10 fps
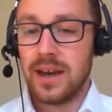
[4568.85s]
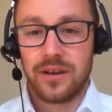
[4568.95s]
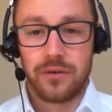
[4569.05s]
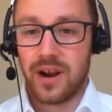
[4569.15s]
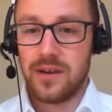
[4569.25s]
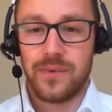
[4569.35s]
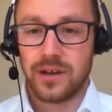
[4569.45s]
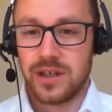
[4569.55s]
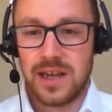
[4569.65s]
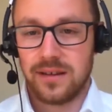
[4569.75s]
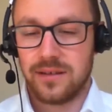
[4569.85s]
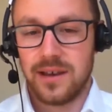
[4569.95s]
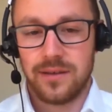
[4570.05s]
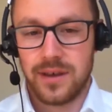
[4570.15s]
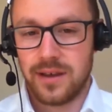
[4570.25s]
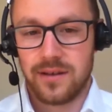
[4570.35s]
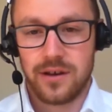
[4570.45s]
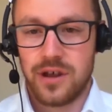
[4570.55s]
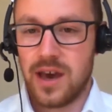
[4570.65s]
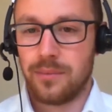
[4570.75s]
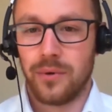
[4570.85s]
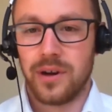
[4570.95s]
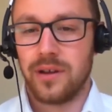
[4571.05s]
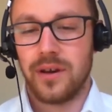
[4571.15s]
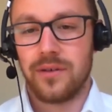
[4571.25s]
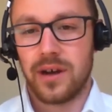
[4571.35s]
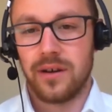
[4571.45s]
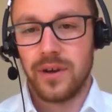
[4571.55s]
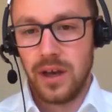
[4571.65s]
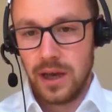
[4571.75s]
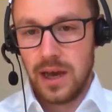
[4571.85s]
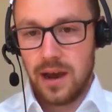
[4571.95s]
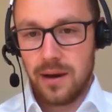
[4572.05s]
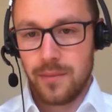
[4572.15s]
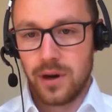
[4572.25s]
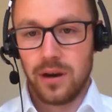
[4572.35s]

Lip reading: It's a great functionality in things like SharePoint and those kind of